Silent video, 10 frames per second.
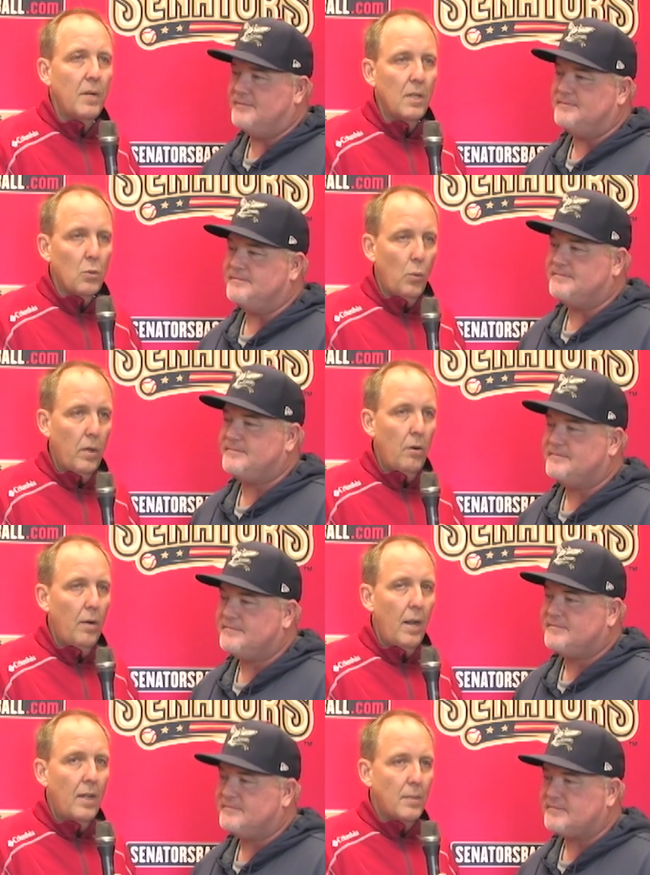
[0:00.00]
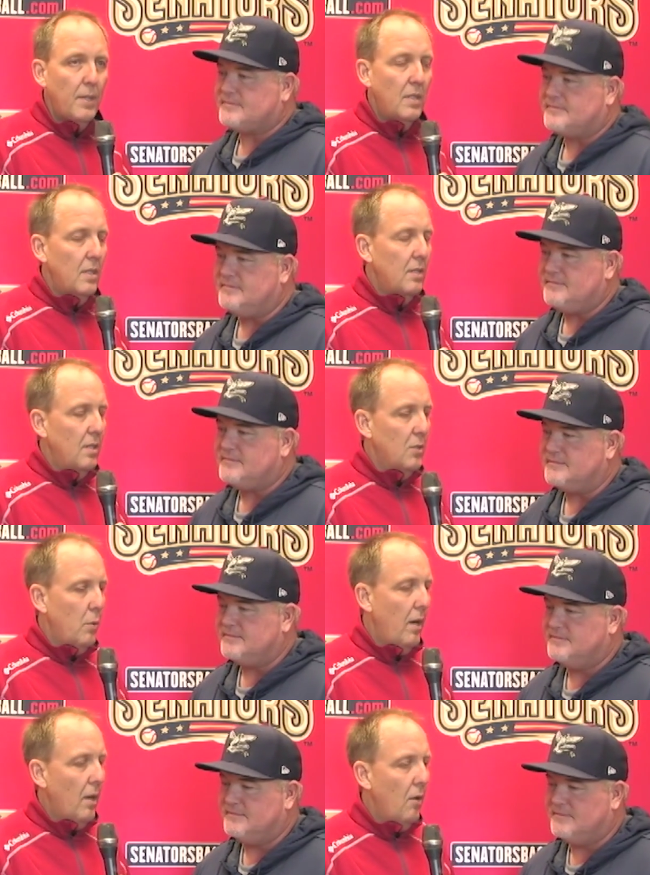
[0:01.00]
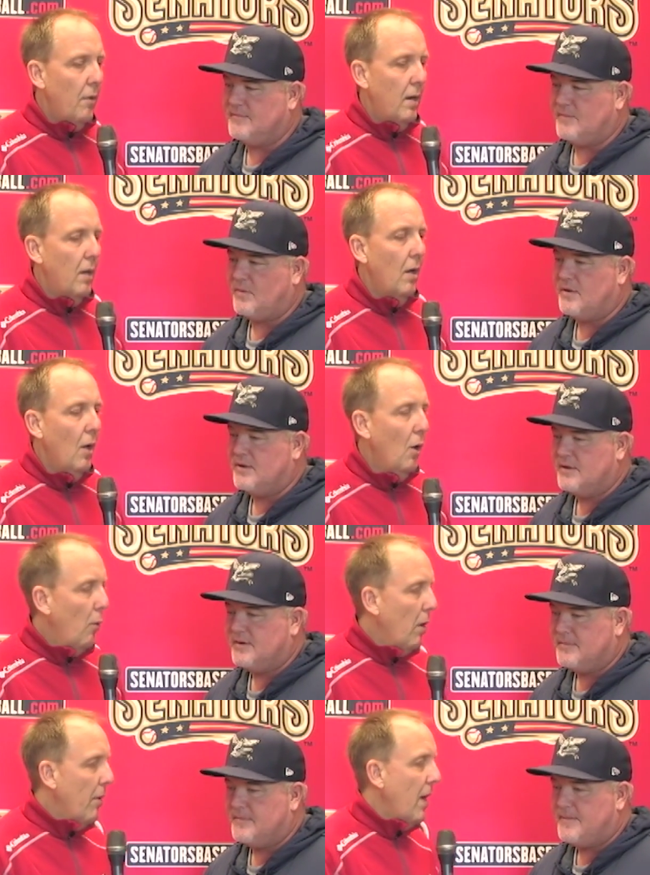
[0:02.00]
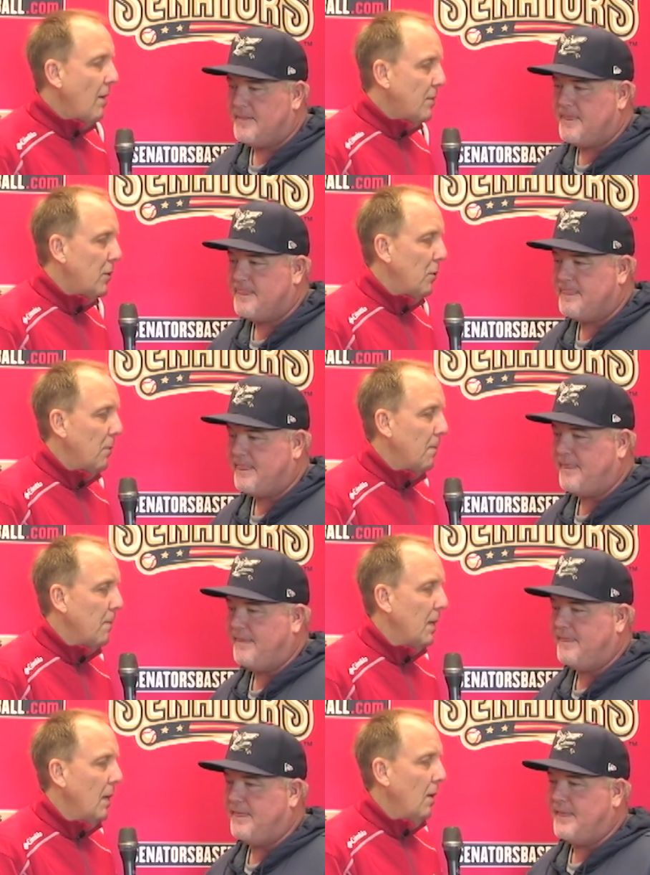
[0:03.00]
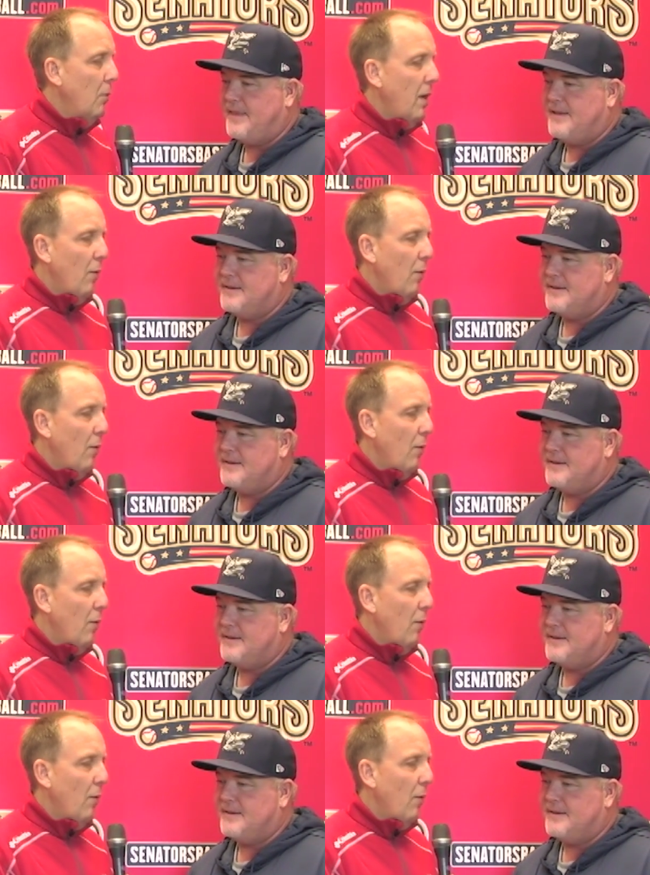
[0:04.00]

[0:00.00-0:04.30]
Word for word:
Speaker 1: me at Twitter at hbgsinsradio. And we already have two. We